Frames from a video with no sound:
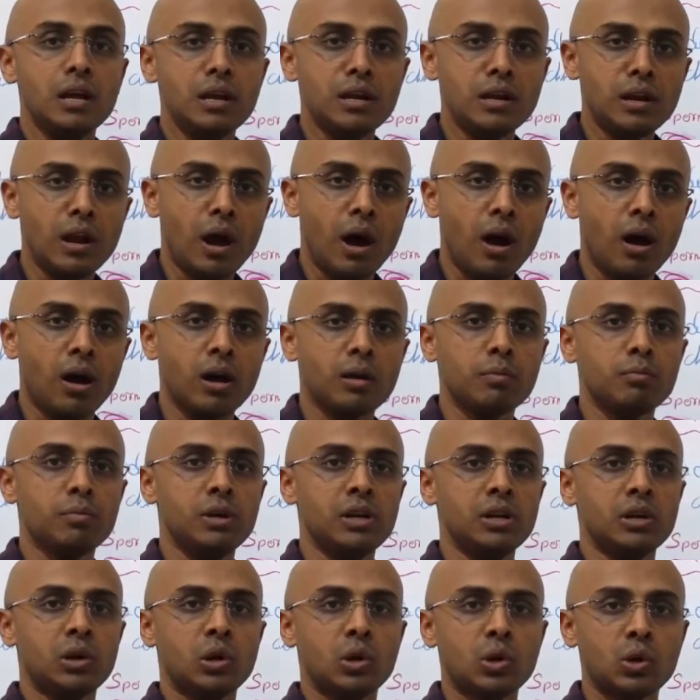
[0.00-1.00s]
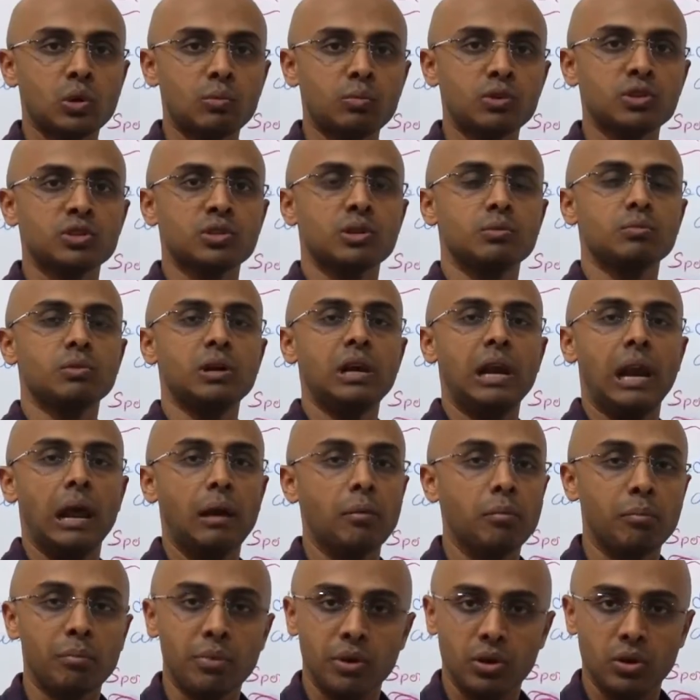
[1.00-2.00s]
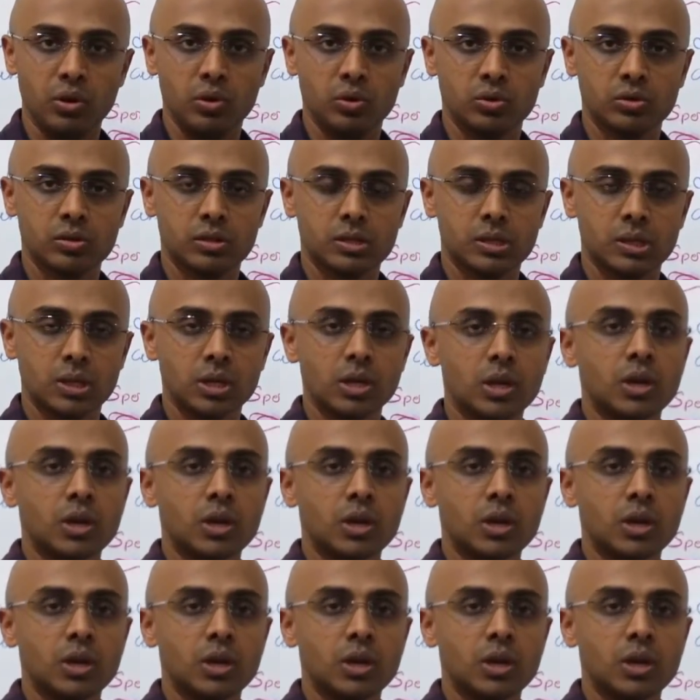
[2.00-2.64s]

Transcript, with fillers: normal chromosomal embryos.